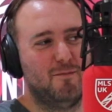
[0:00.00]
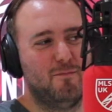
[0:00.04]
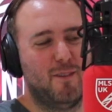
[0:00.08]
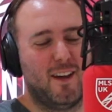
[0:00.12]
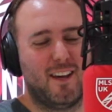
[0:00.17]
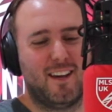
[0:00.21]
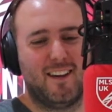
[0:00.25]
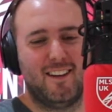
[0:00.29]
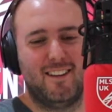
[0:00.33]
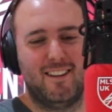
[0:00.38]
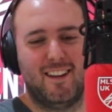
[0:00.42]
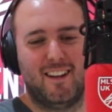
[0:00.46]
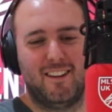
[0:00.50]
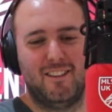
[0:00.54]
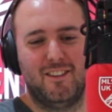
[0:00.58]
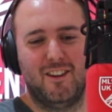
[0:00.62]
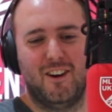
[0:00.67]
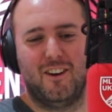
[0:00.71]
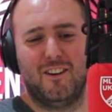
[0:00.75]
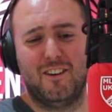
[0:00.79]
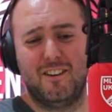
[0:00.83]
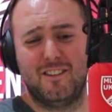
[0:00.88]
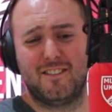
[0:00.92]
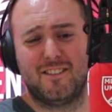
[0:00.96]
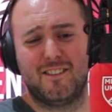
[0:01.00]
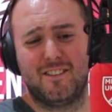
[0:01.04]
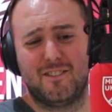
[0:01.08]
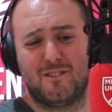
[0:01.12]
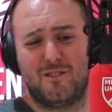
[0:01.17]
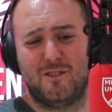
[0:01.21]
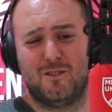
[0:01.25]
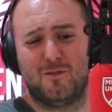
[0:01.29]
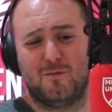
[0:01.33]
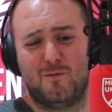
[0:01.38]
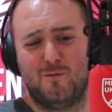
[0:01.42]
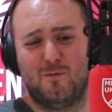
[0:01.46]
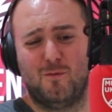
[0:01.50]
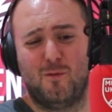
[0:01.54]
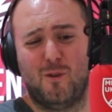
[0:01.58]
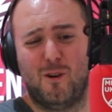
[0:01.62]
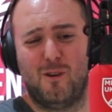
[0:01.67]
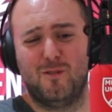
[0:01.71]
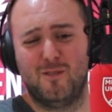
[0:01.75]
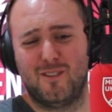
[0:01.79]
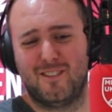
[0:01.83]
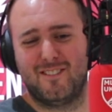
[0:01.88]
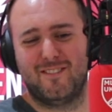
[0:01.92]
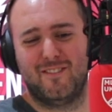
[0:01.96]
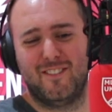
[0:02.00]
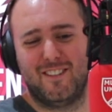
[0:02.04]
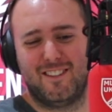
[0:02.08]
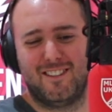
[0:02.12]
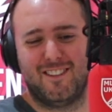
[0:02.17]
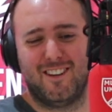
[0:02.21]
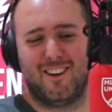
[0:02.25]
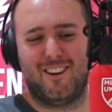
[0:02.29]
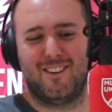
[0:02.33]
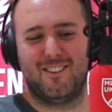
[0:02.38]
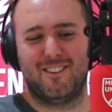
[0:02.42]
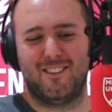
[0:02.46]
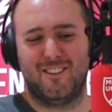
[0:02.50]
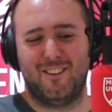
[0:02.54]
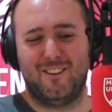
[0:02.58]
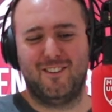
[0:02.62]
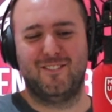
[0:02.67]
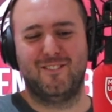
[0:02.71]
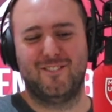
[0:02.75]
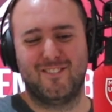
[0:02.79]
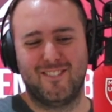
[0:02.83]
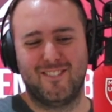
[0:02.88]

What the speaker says: making that noise has just woke the dog up.